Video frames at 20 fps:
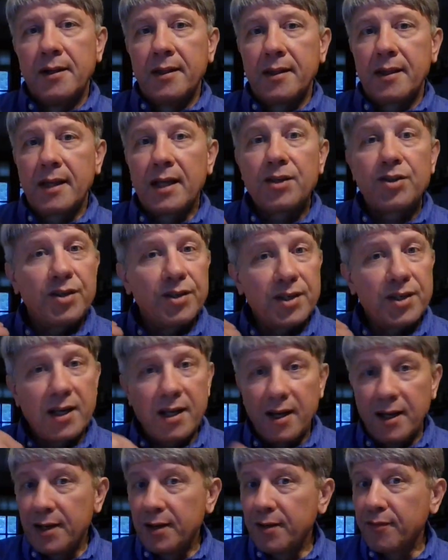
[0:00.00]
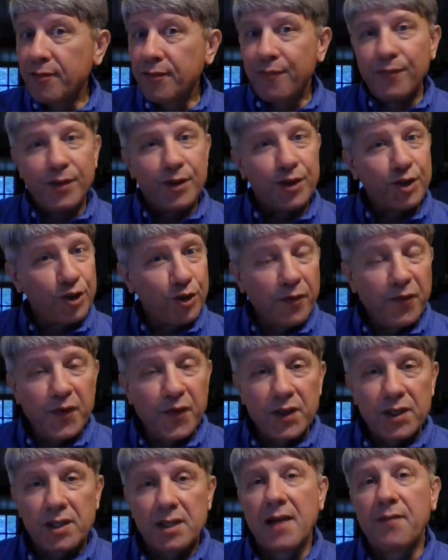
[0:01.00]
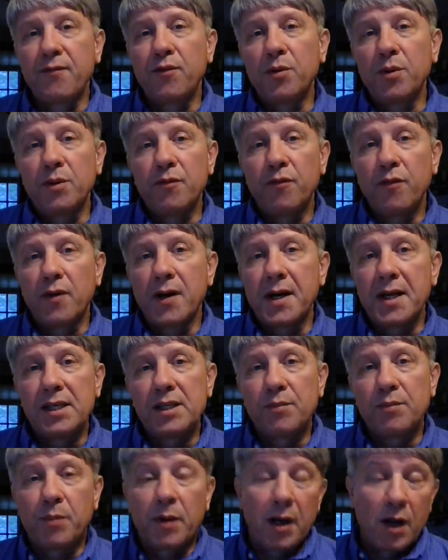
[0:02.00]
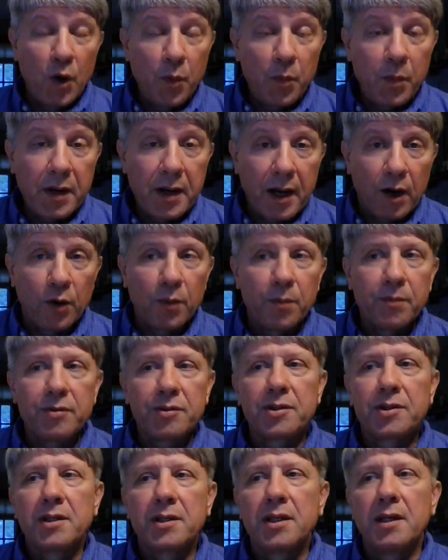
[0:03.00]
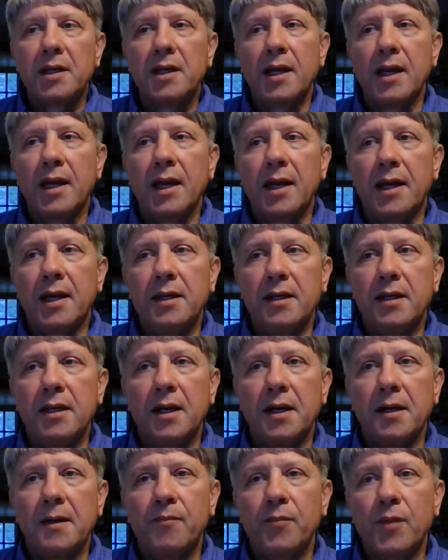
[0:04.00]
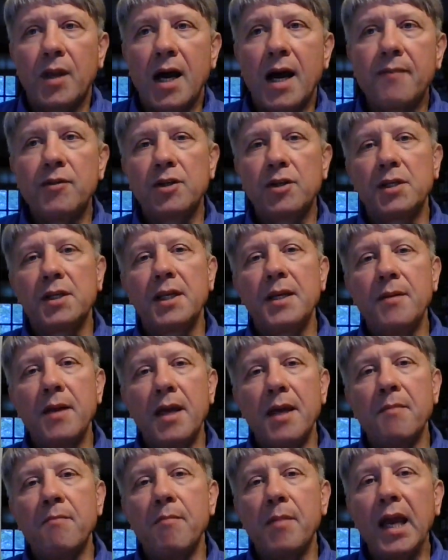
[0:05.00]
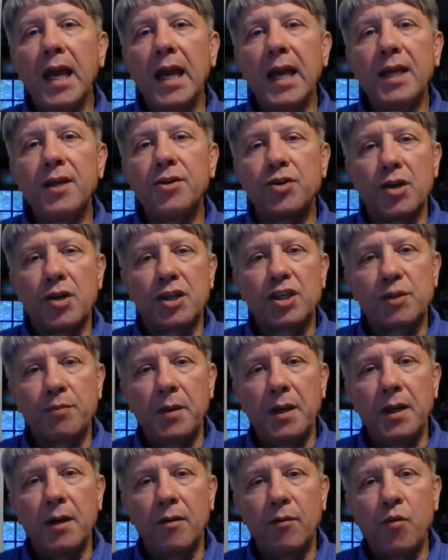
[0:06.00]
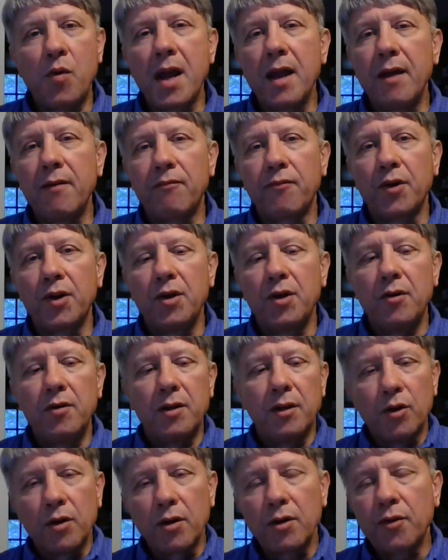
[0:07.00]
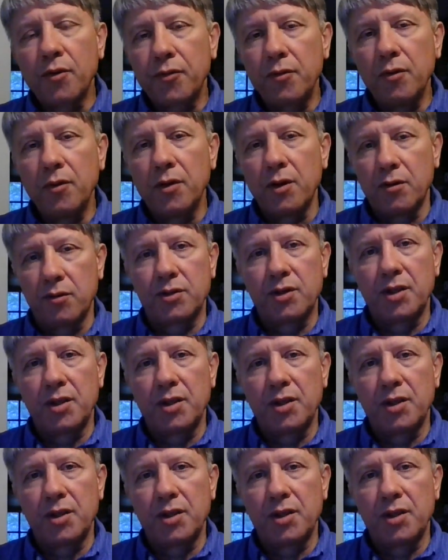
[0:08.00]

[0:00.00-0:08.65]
That's just kind of surface level advice, but I hope it helps. And obviously, it may just be a way for you to look through those